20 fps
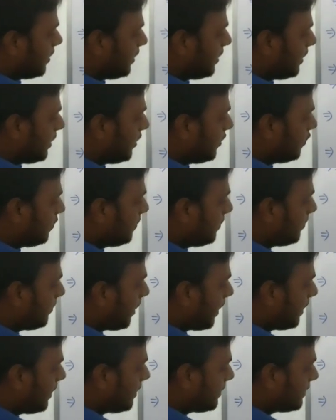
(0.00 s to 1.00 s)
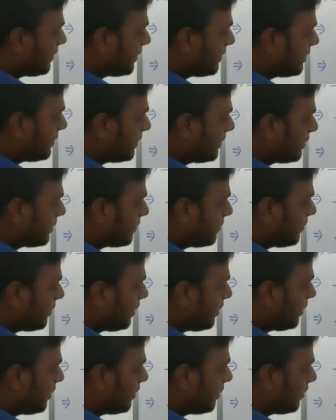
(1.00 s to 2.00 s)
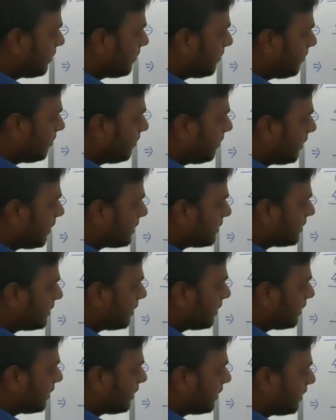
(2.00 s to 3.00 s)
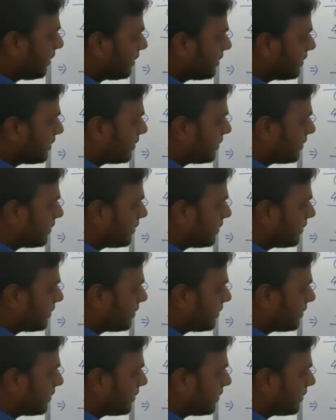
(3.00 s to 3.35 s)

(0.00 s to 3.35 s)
then it will be minus x square plus 13x.